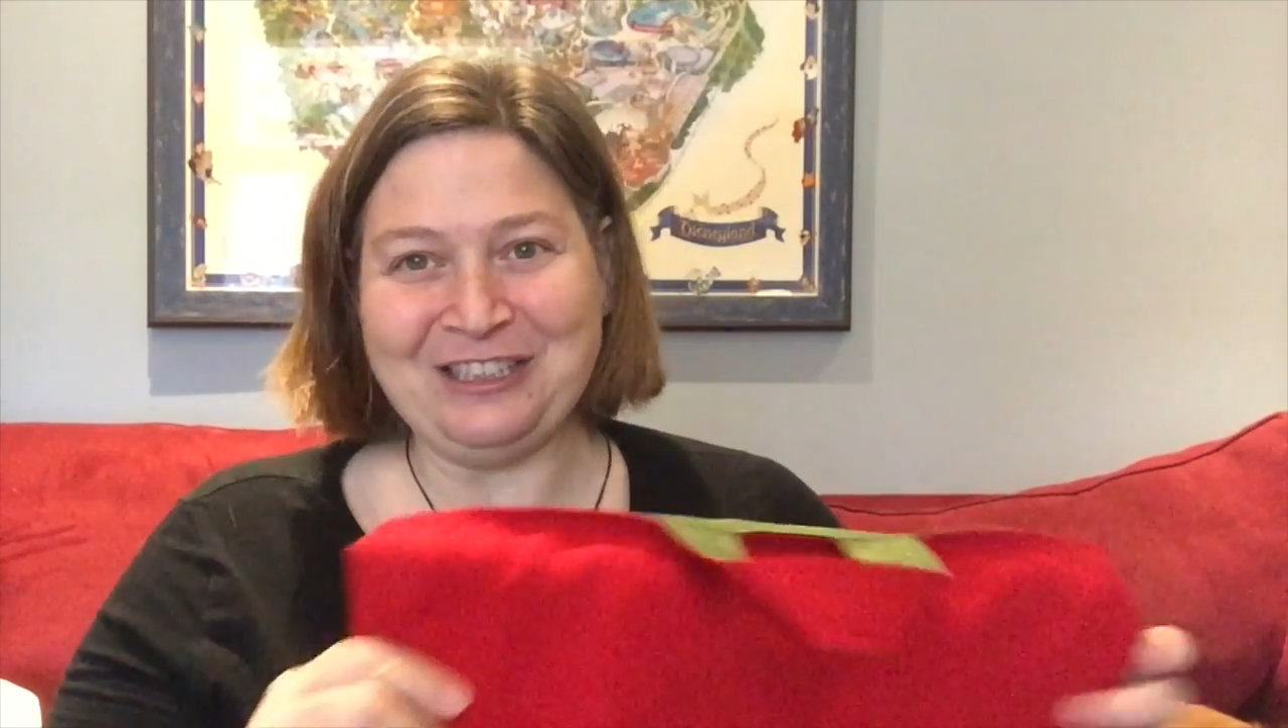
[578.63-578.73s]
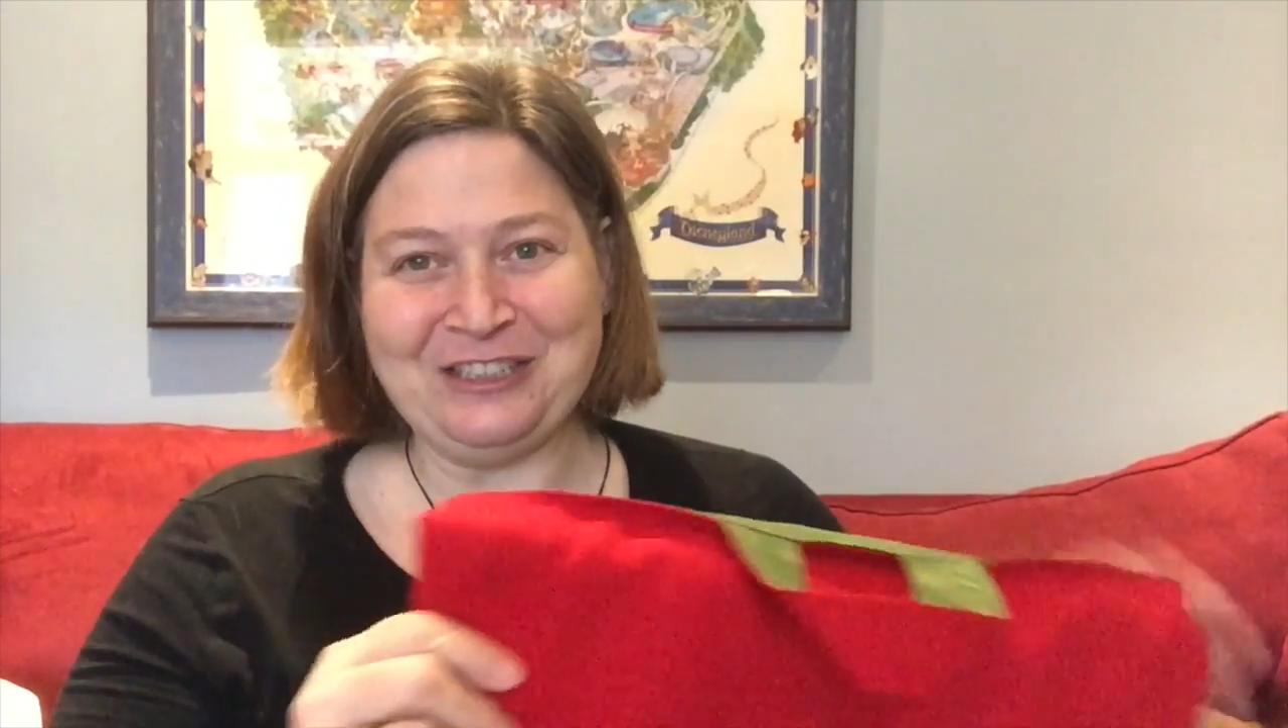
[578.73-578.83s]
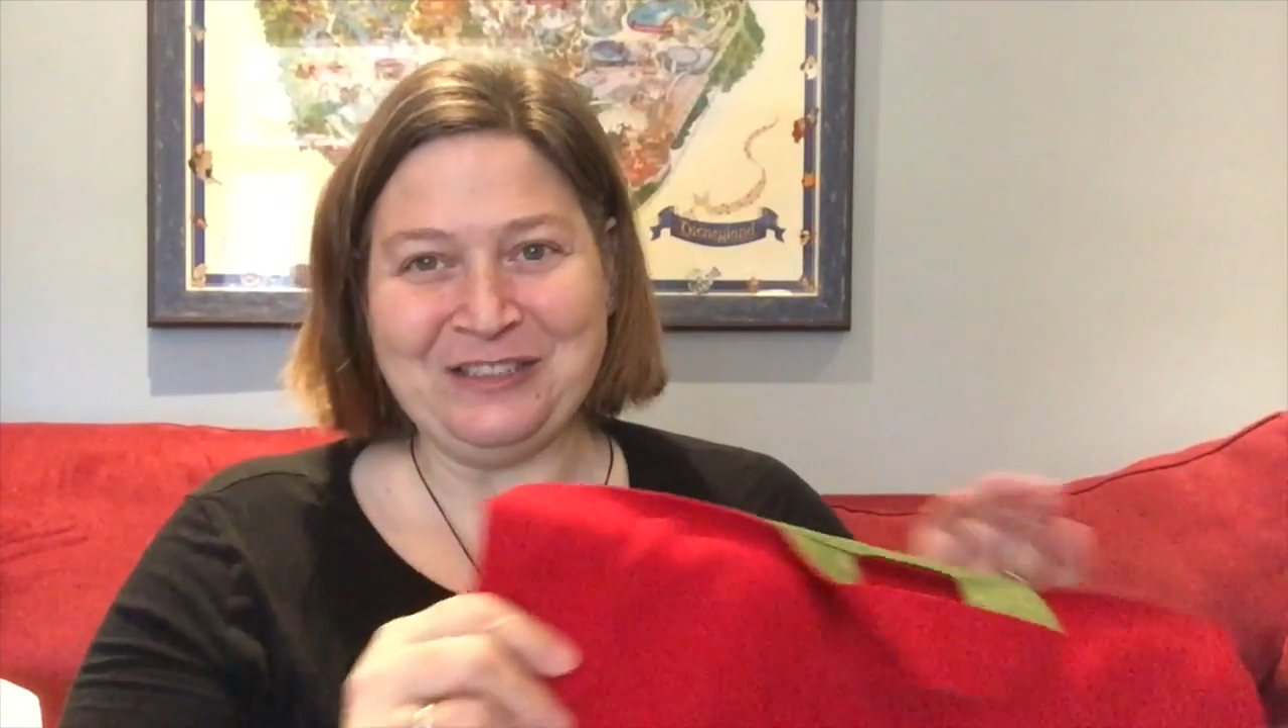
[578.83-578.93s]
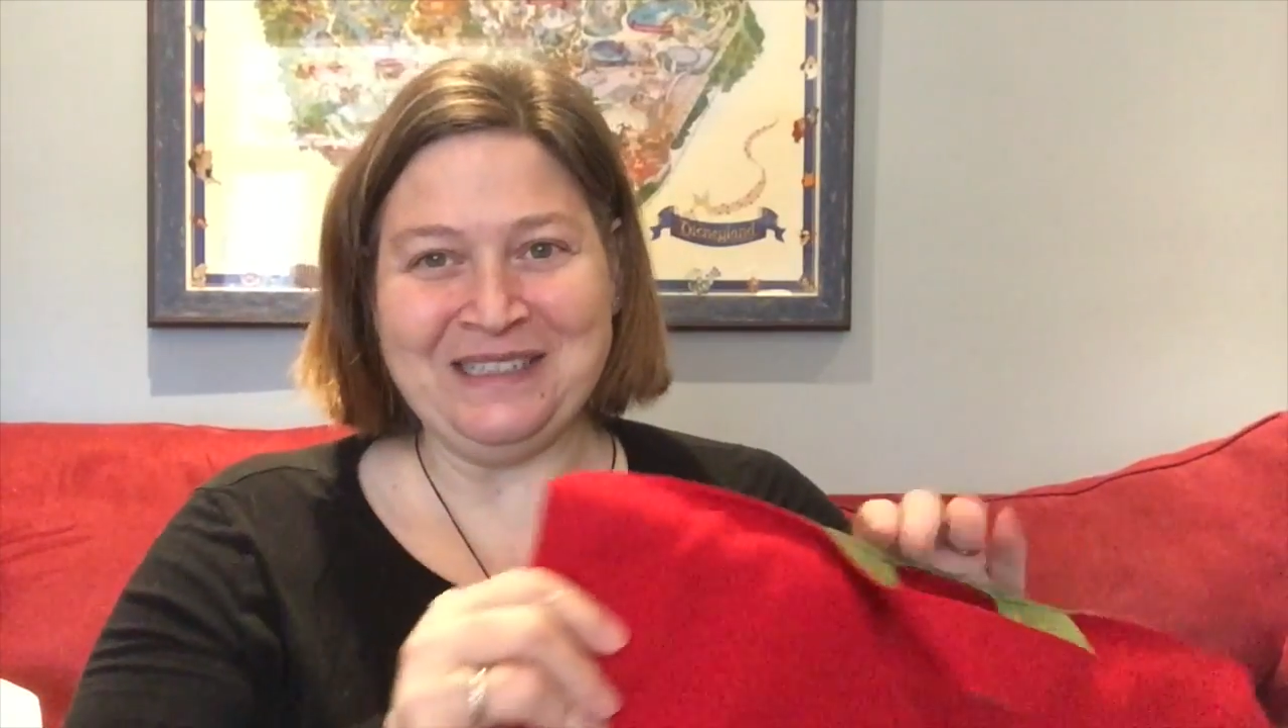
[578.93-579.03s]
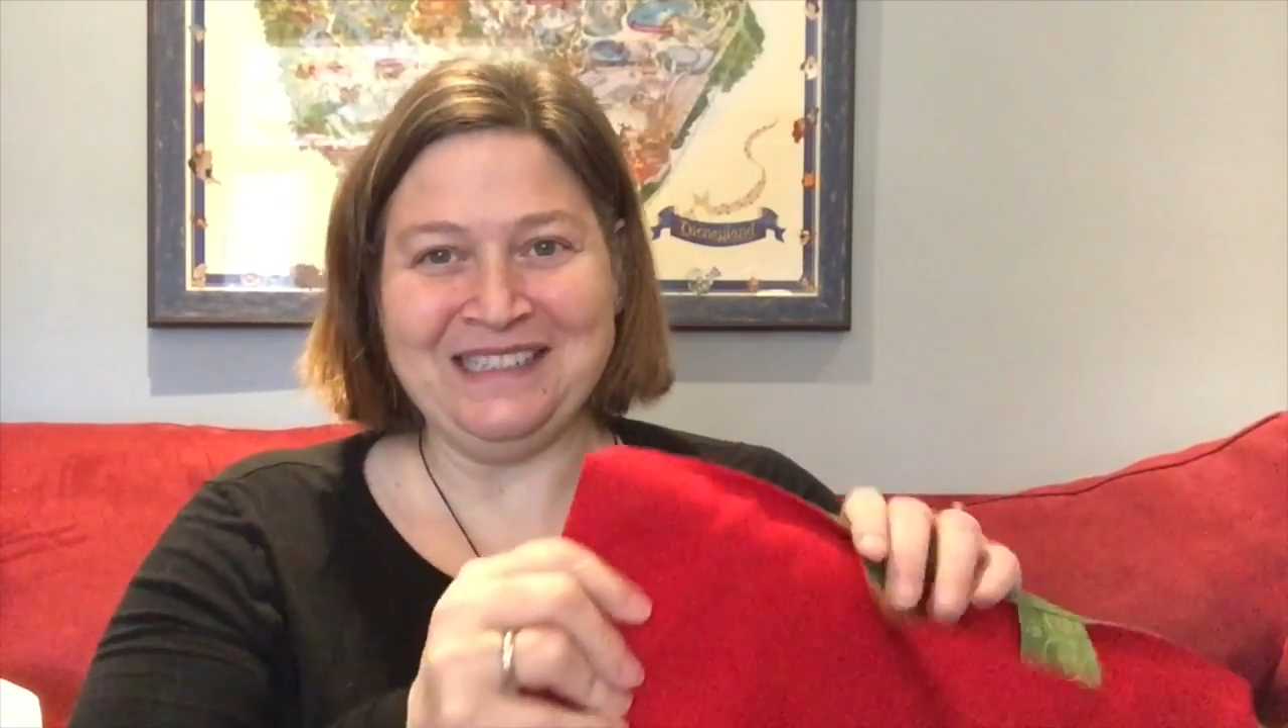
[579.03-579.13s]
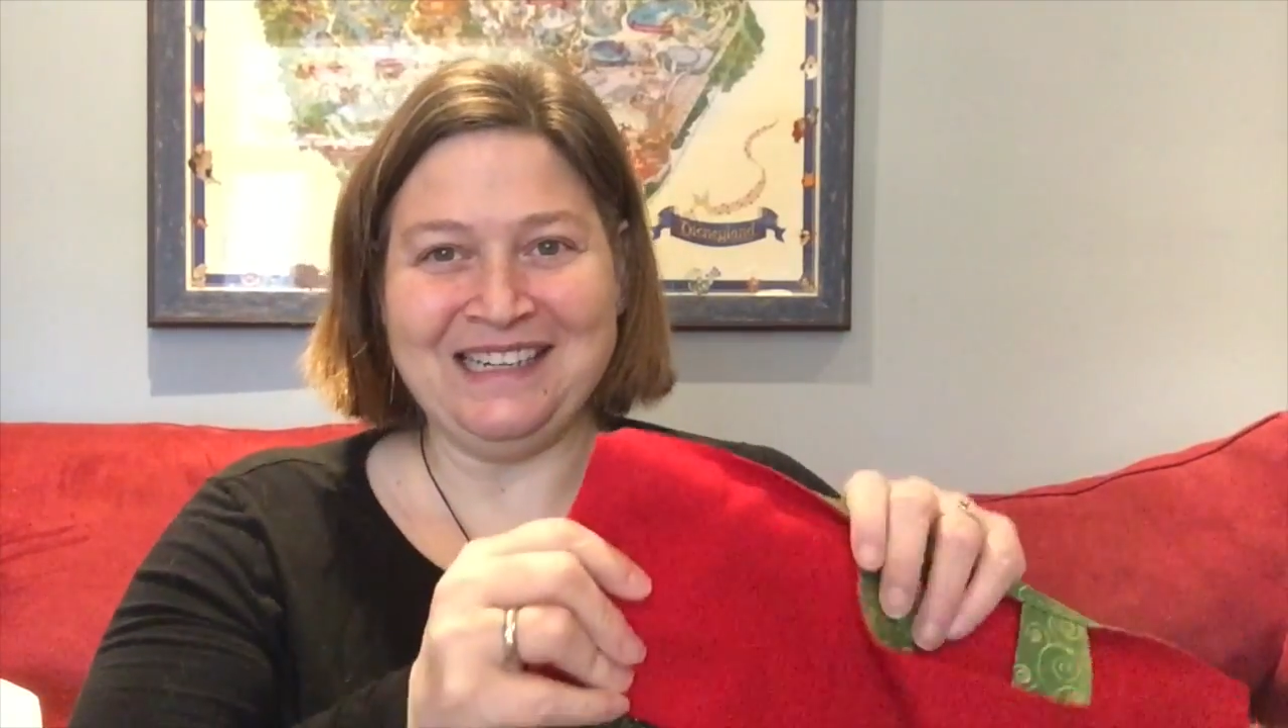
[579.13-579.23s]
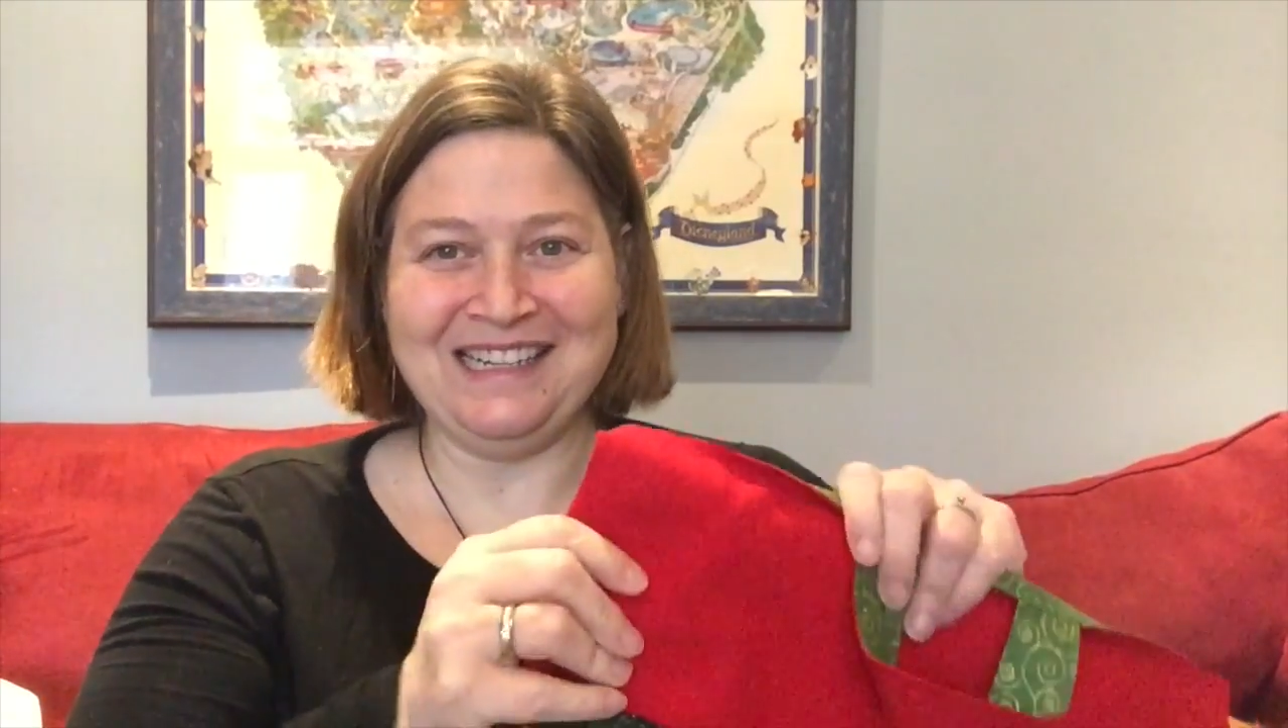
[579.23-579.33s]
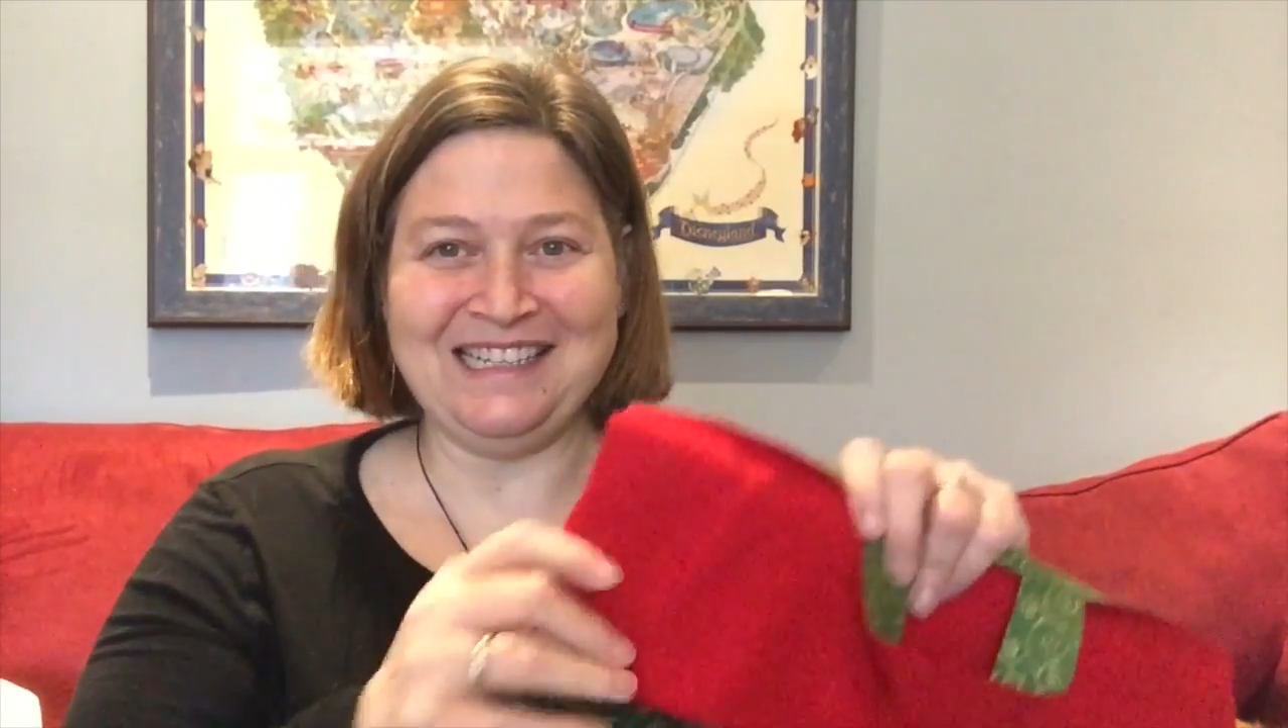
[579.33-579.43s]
her and